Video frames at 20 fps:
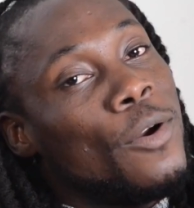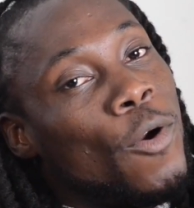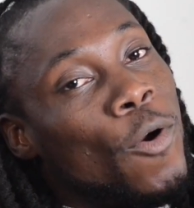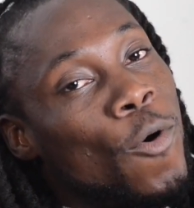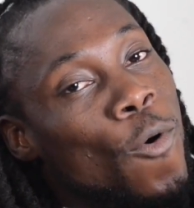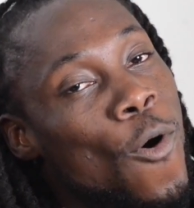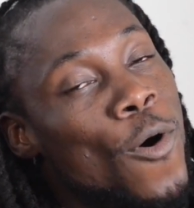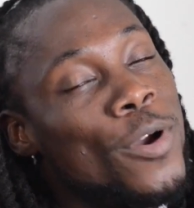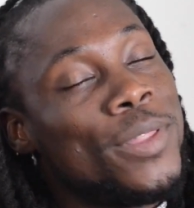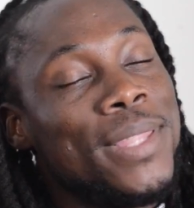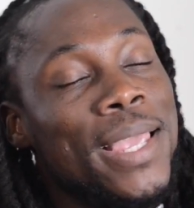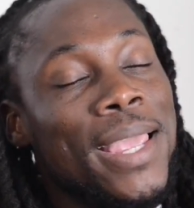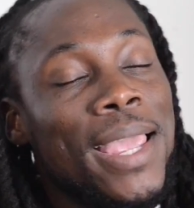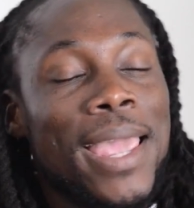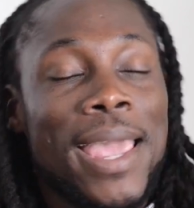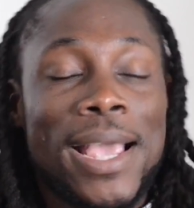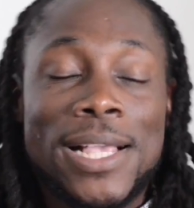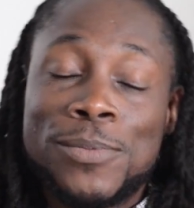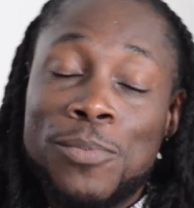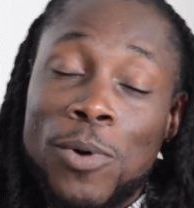Go out there,
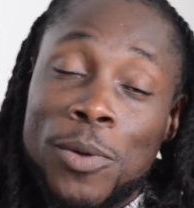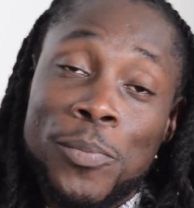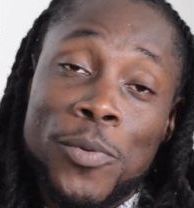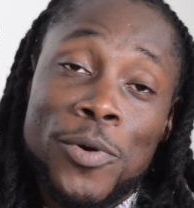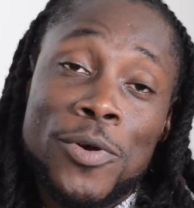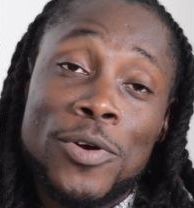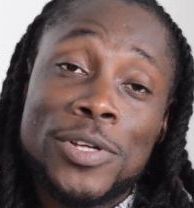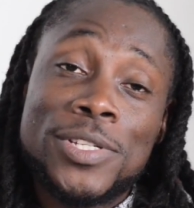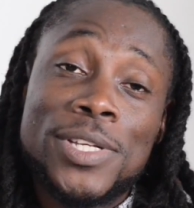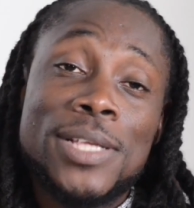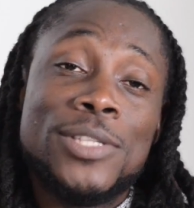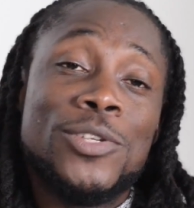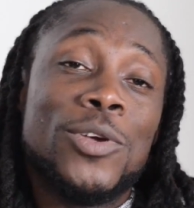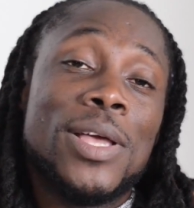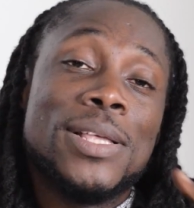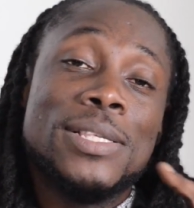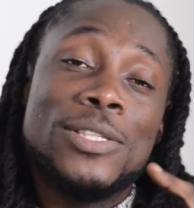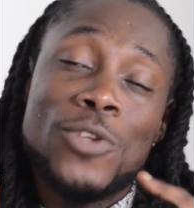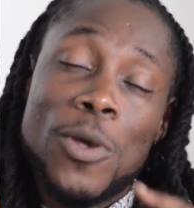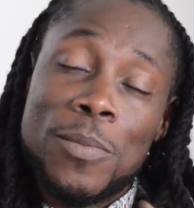Export Productions. You
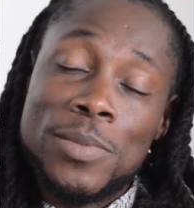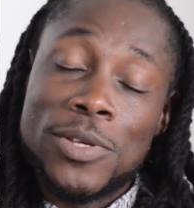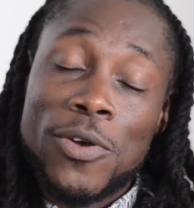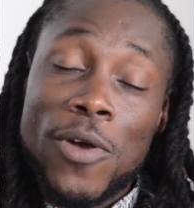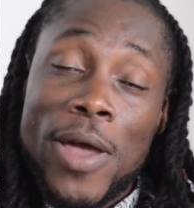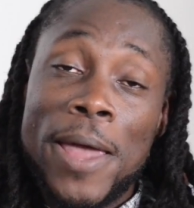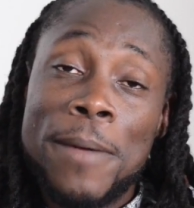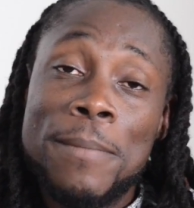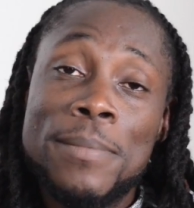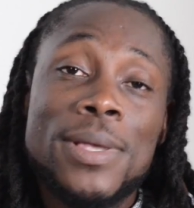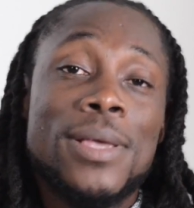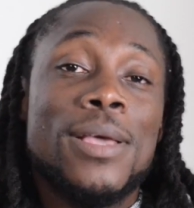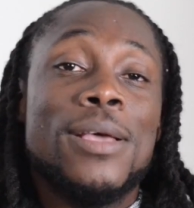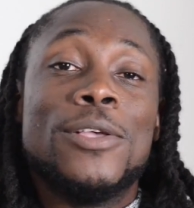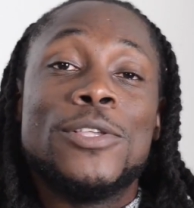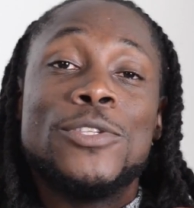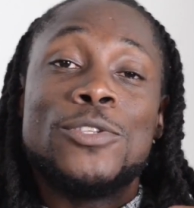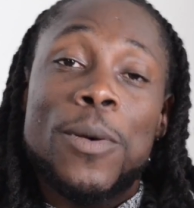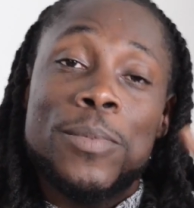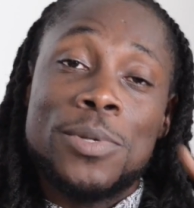can subscribe.
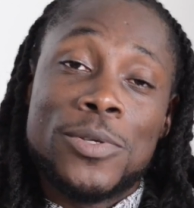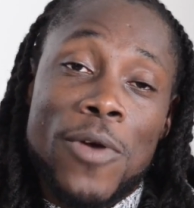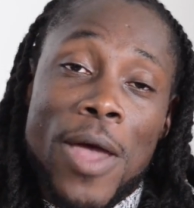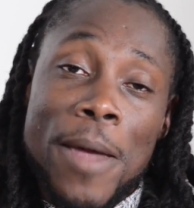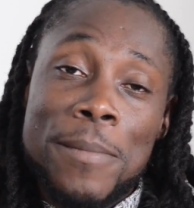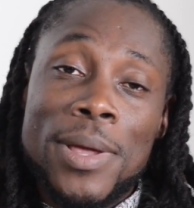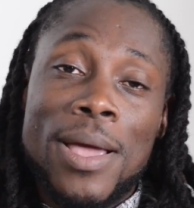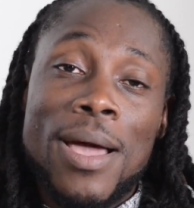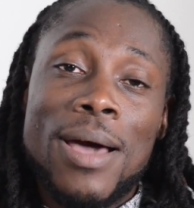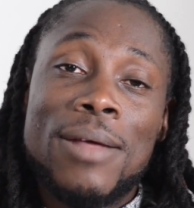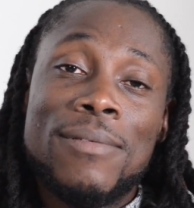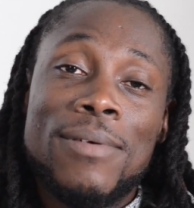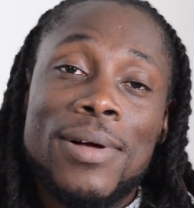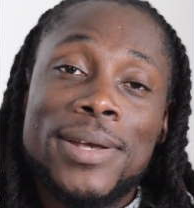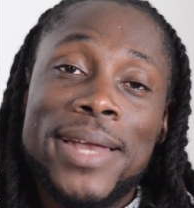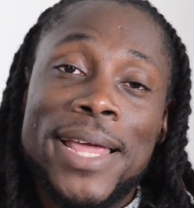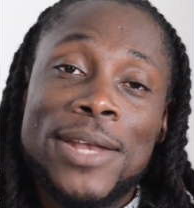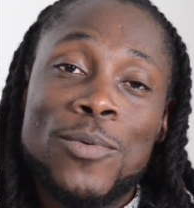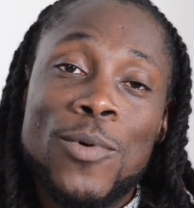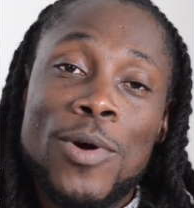Subscribe to Carnival
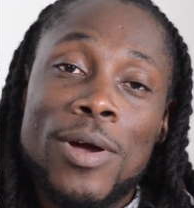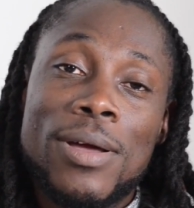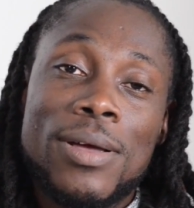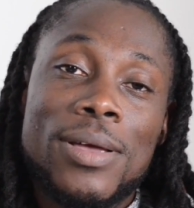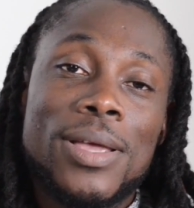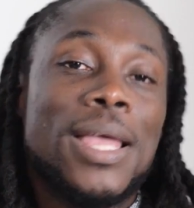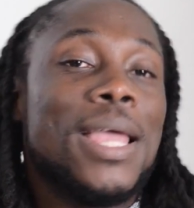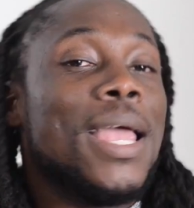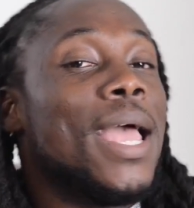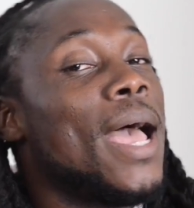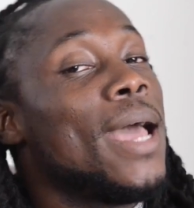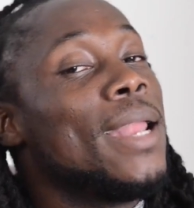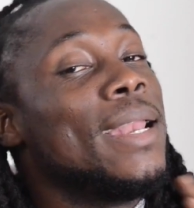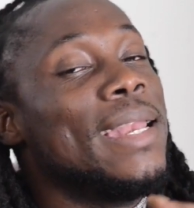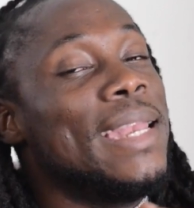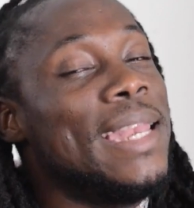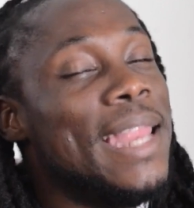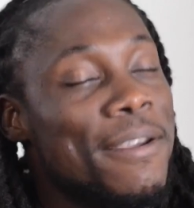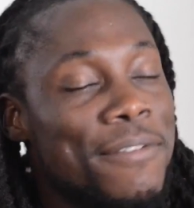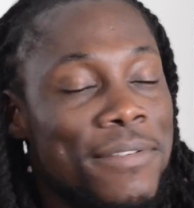Network.
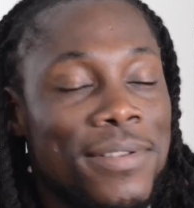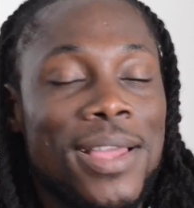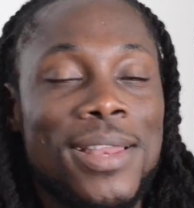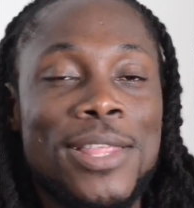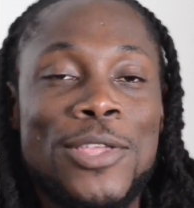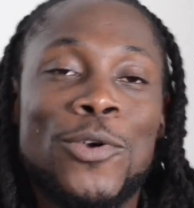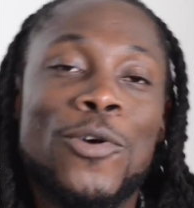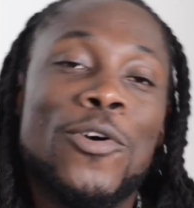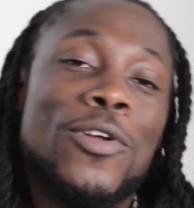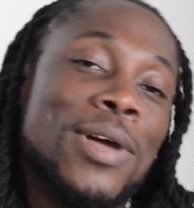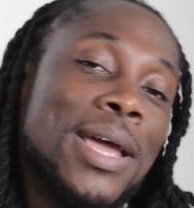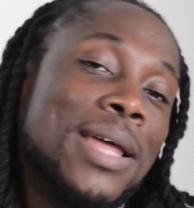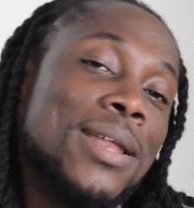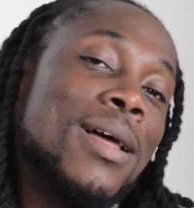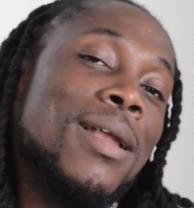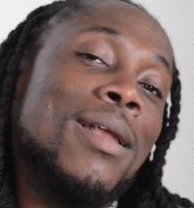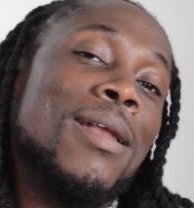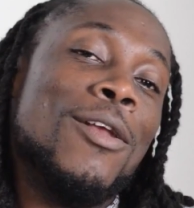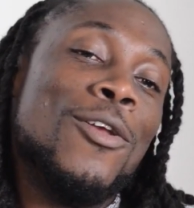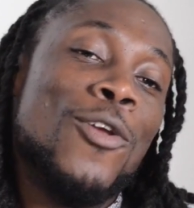And definitely you're going to get
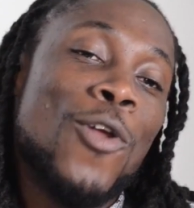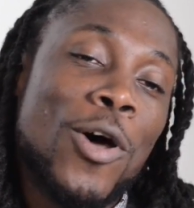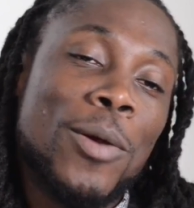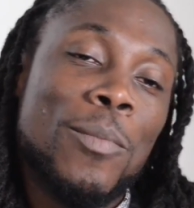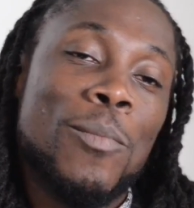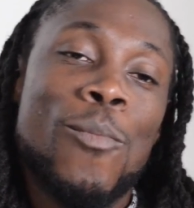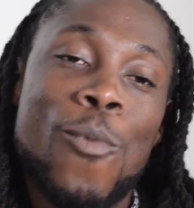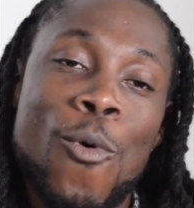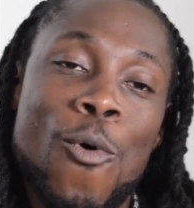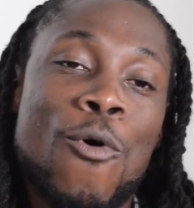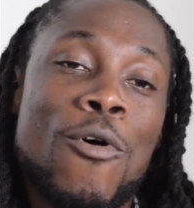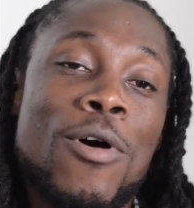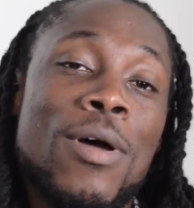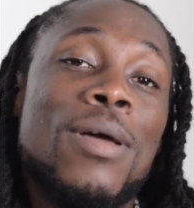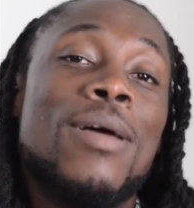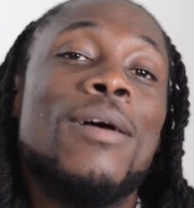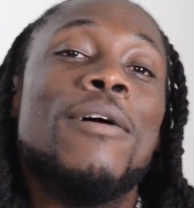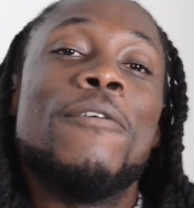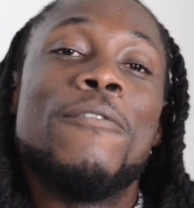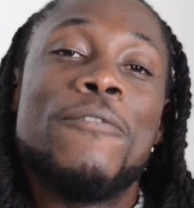a lot more
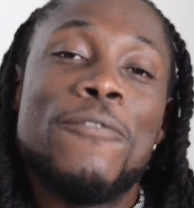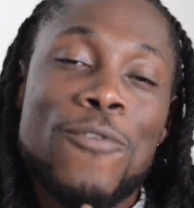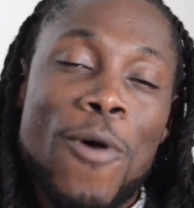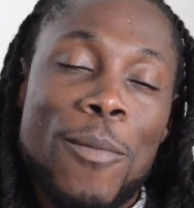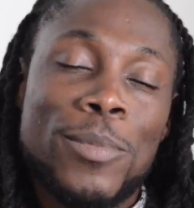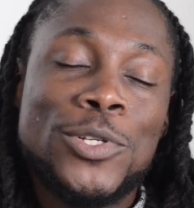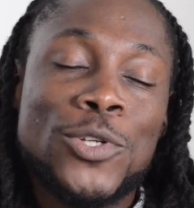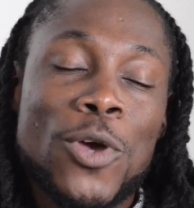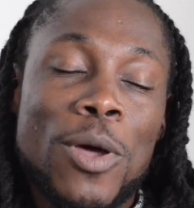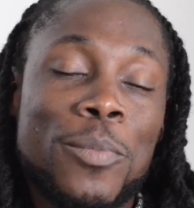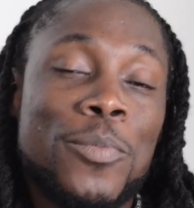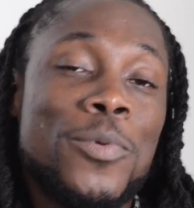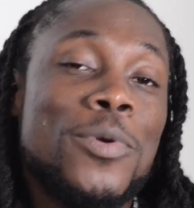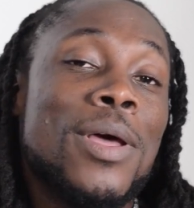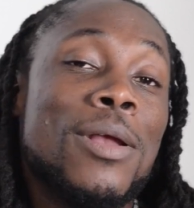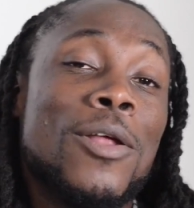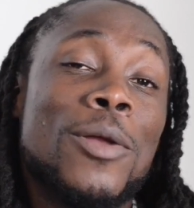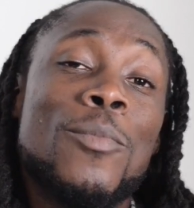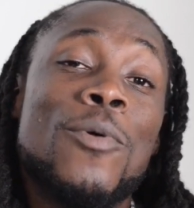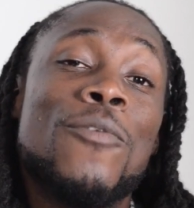from Shortpree,
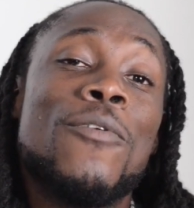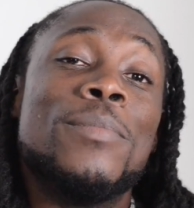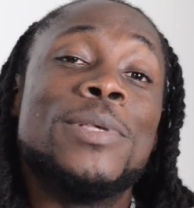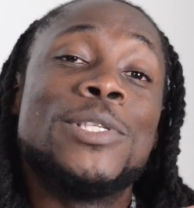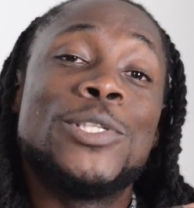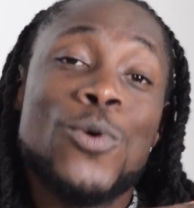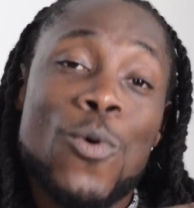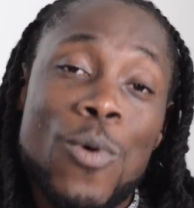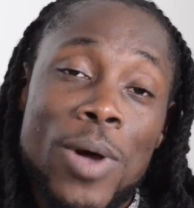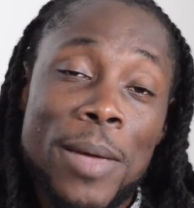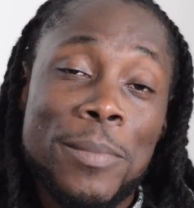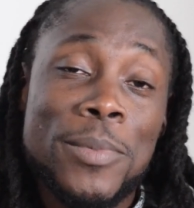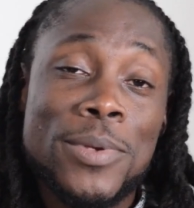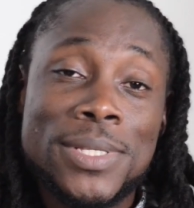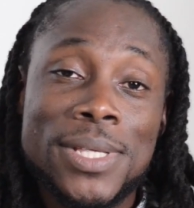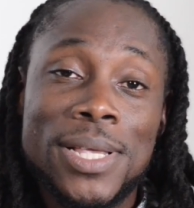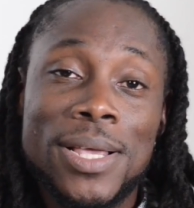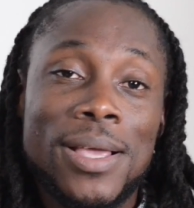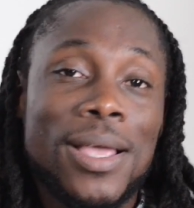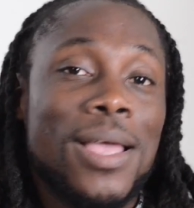a lot more from soca
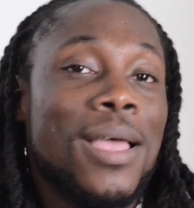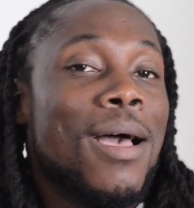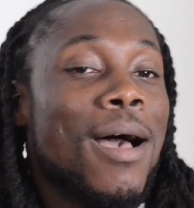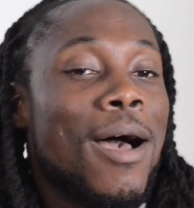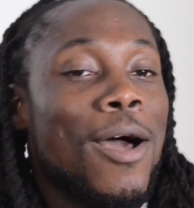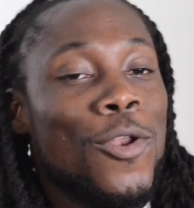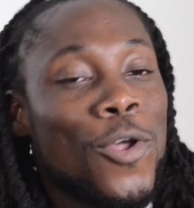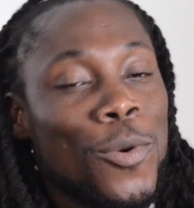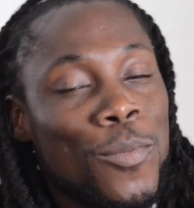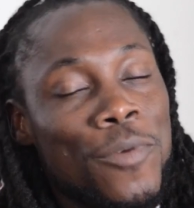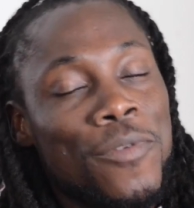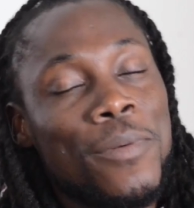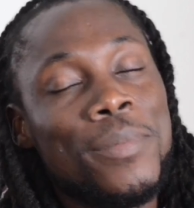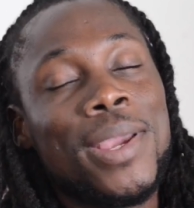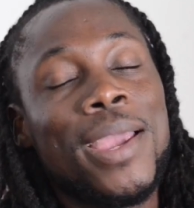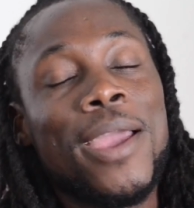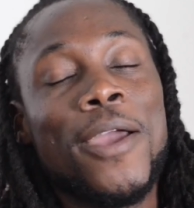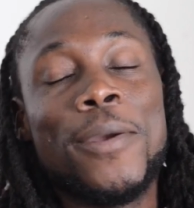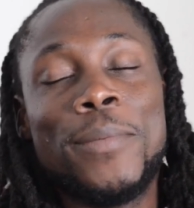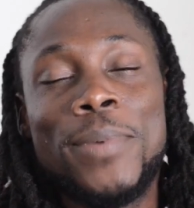music, a lot more from the
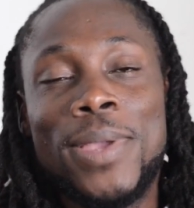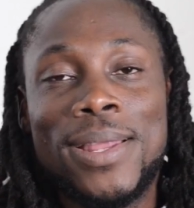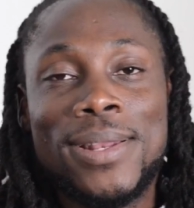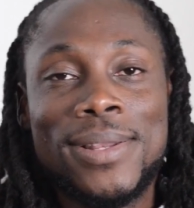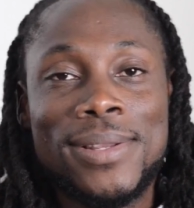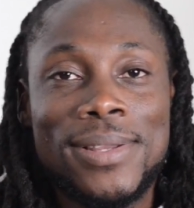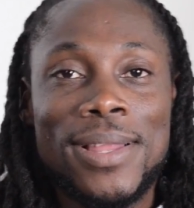Caribbean.